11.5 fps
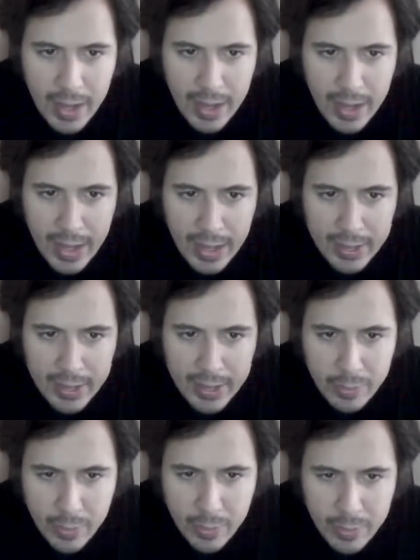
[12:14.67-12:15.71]
And then
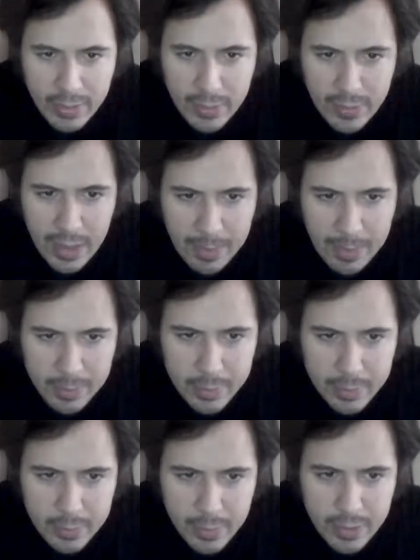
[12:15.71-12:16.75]
pretty much after that,
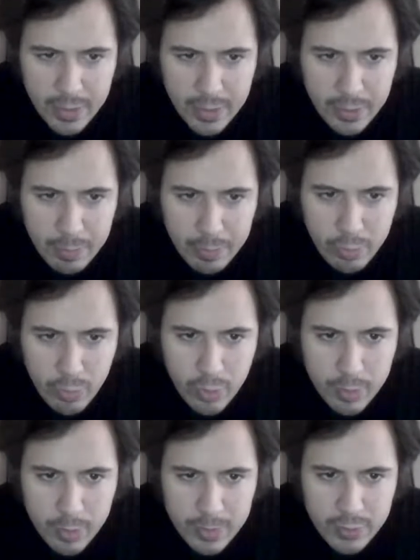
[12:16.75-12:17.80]
pretty much plays out
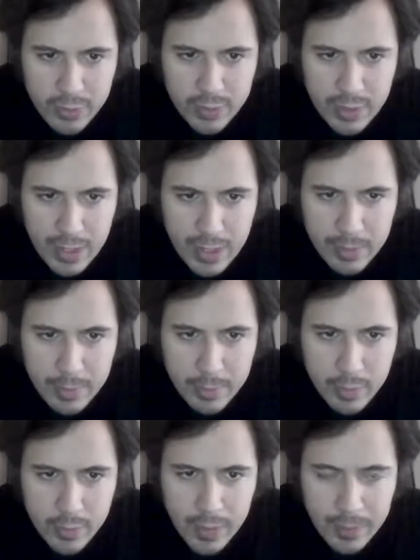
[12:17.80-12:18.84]
pretty much the same in the
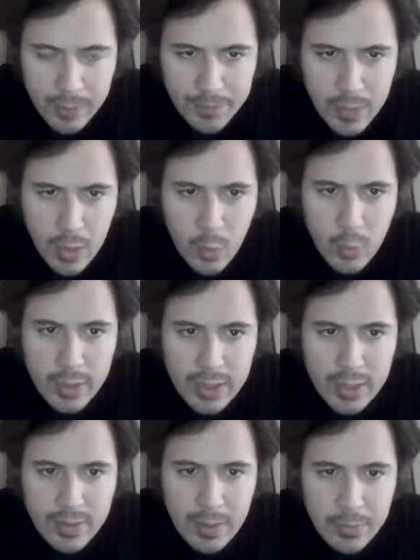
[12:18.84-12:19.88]
movie, with
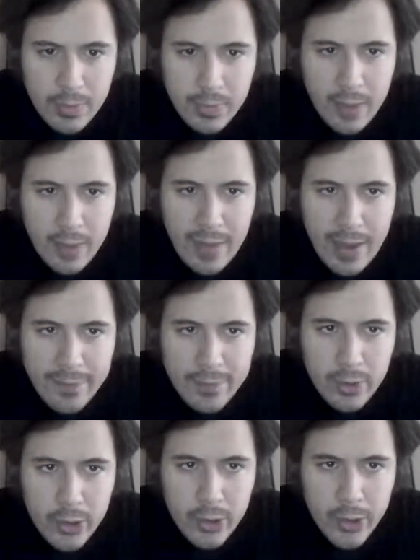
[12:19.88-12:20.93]
the exception of
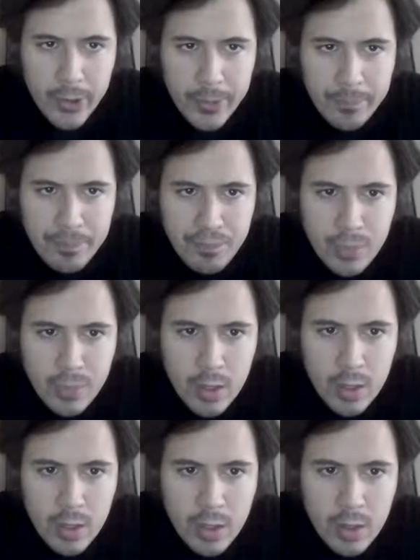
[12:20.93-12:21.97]
after
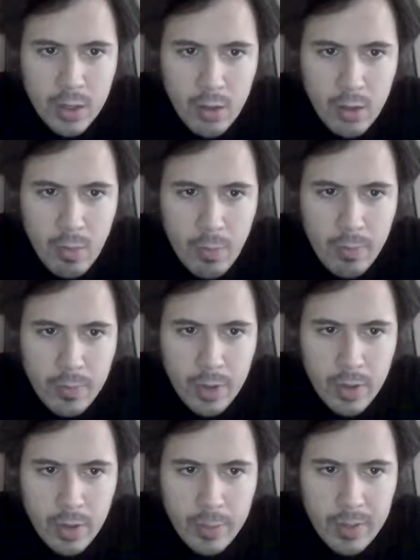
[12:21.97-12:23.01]

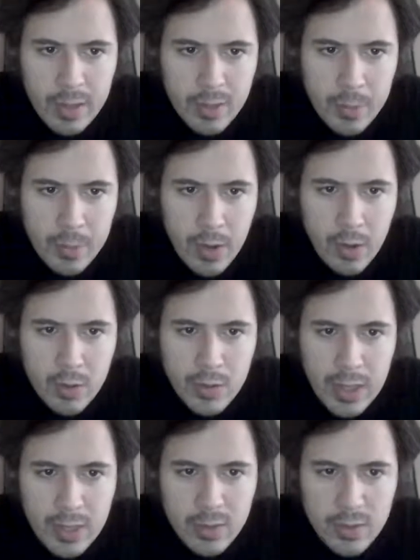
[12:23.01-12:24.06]
the building explodes,
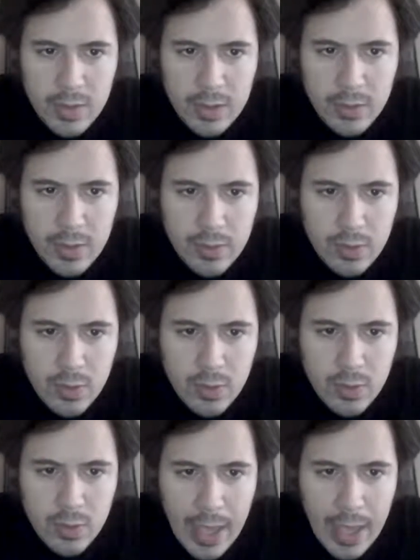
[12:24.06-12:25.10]
Deakins thinks Niven's
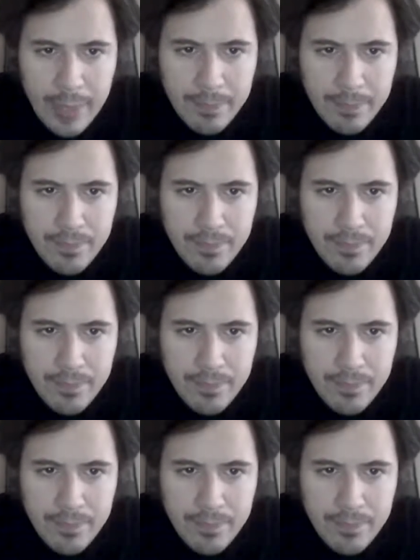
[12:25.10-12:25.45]
dead.